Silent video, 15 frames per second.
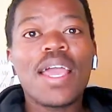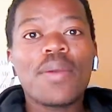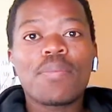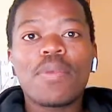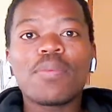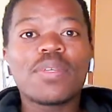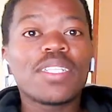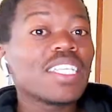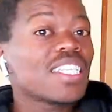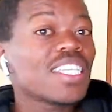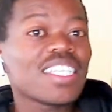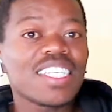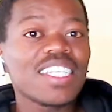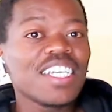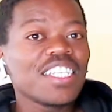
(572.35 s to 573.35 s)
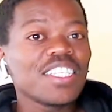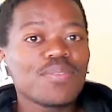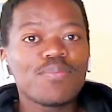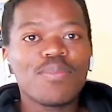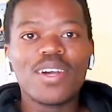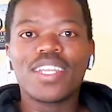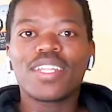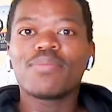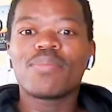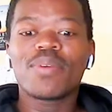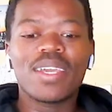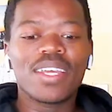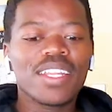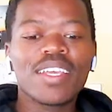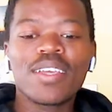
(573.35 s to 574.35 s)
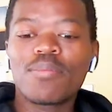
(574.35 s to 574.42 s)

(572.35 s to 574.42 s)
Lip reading: maybe this is easy money, man.